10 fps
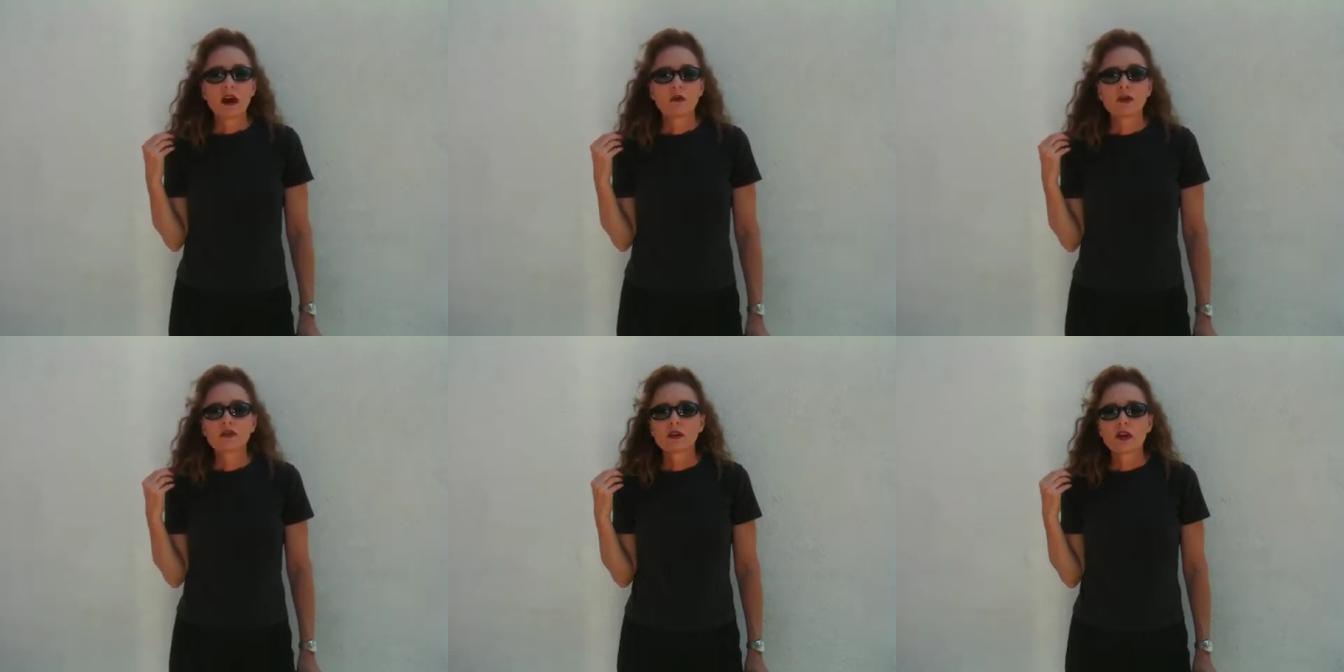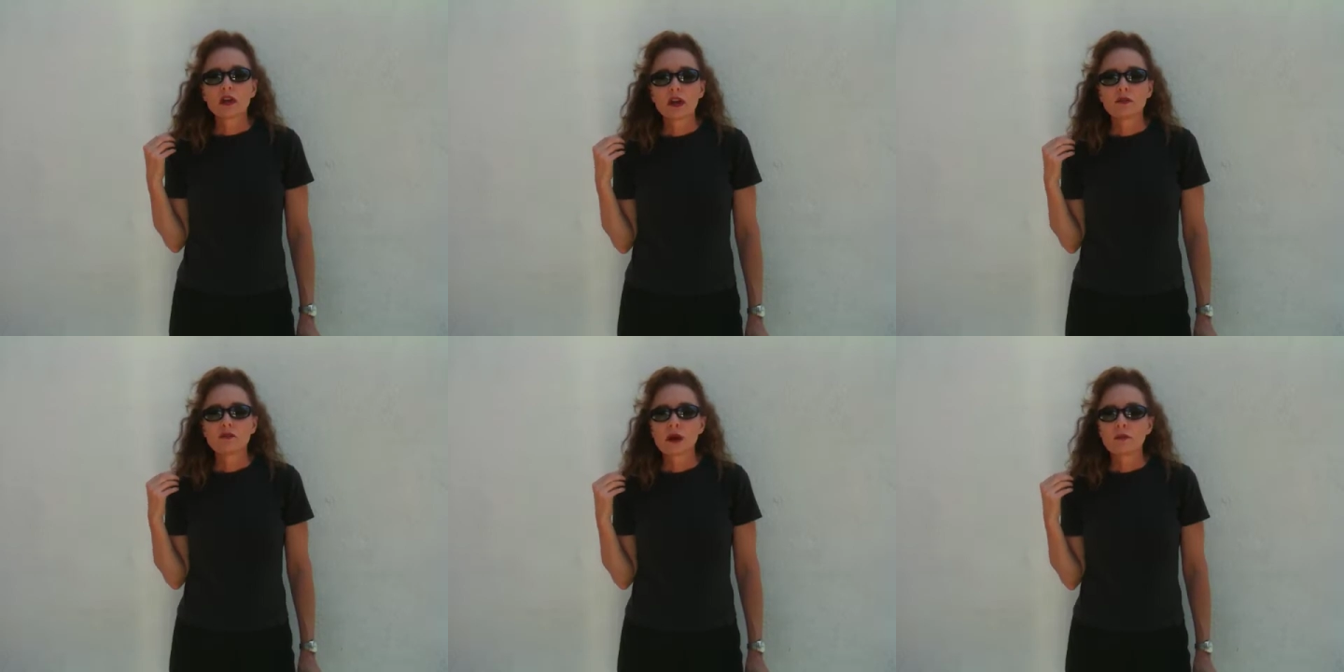originally
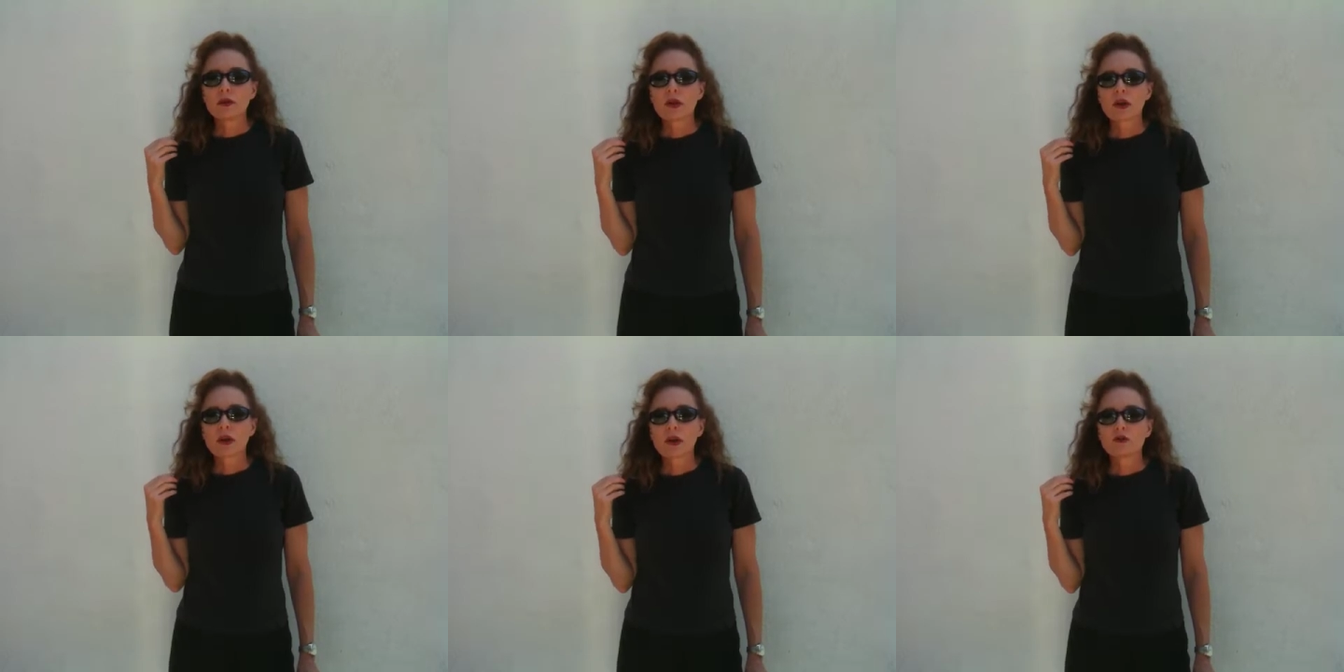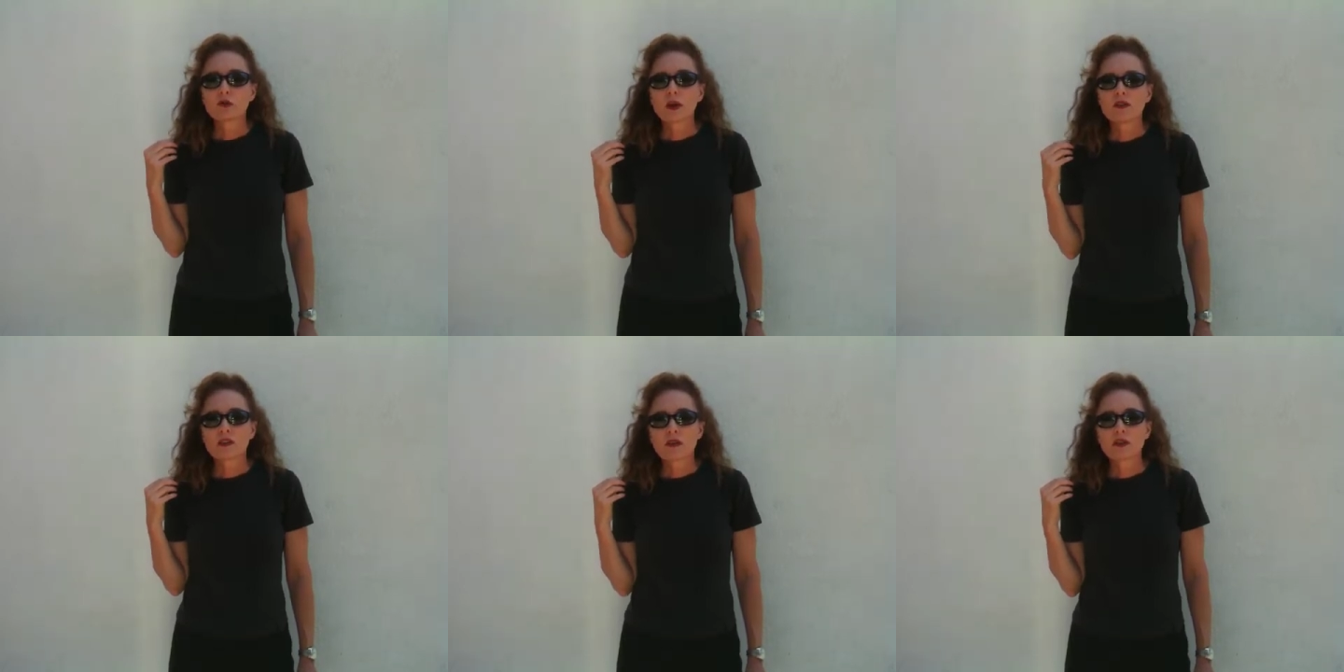in February
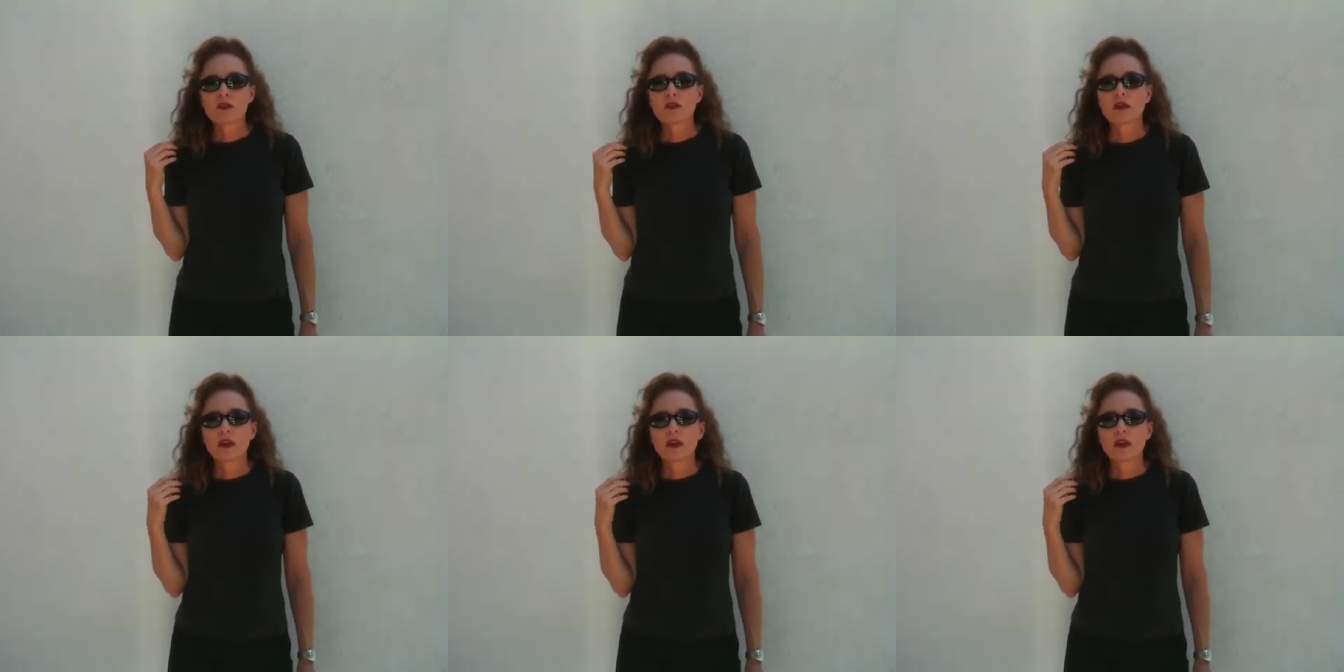27th,